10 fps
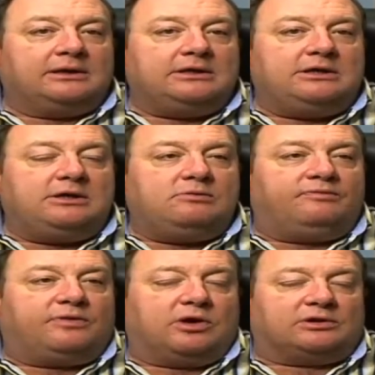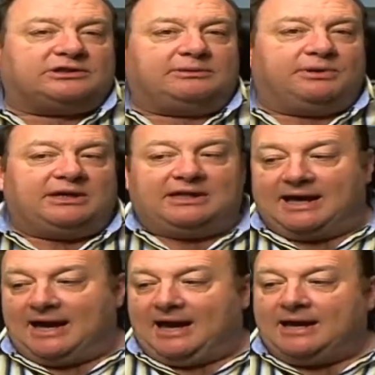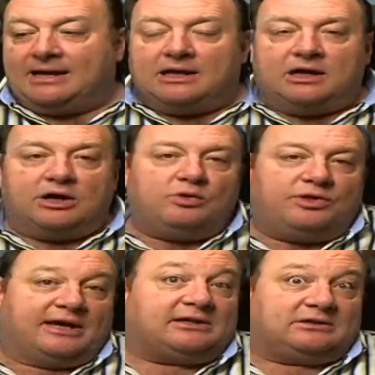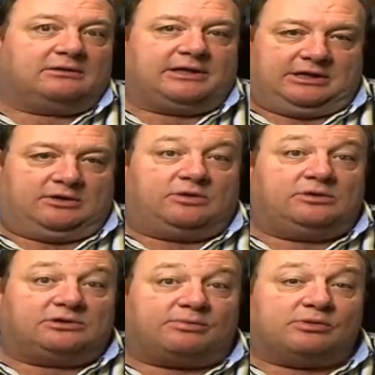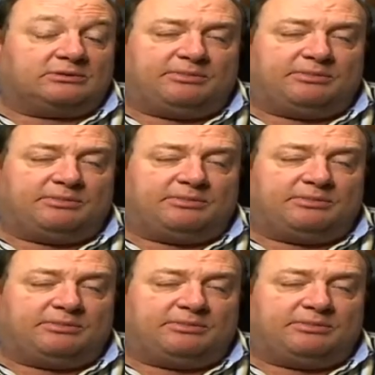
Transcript: you've got somebody there who thinks like you, who supports,